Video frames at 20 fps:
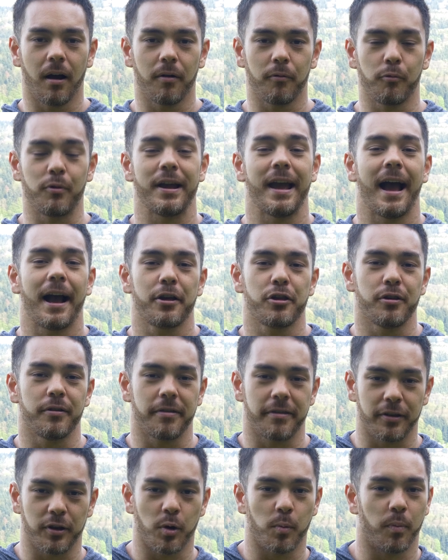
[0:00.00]

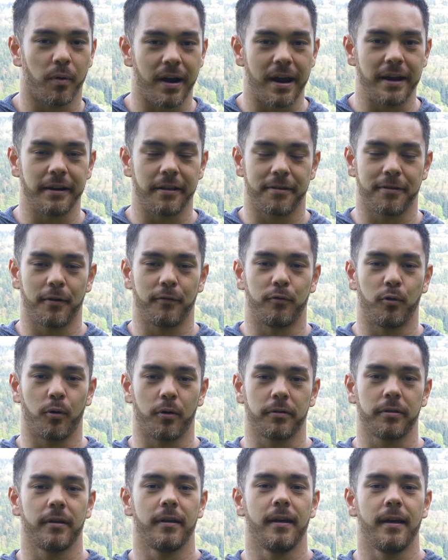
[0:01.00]
reactions in your brain and so
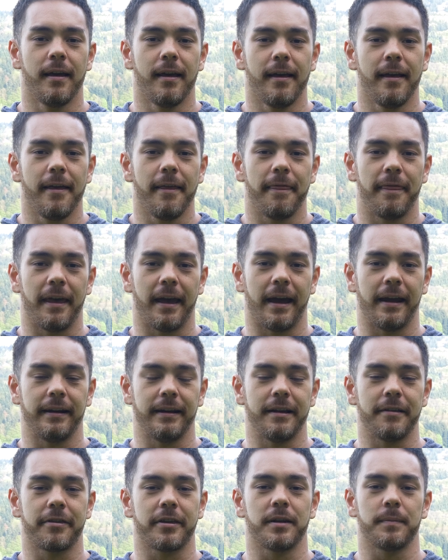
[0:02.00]
forth, that
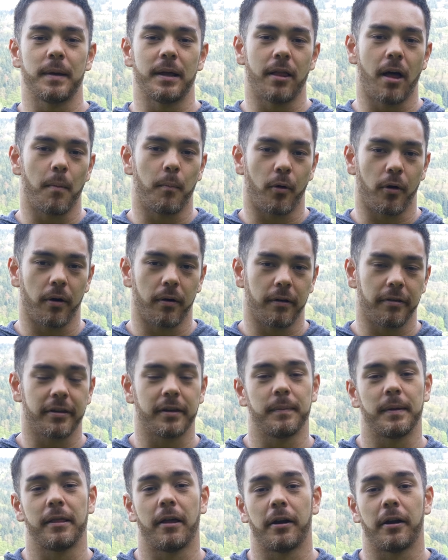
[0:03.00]
it's going to be a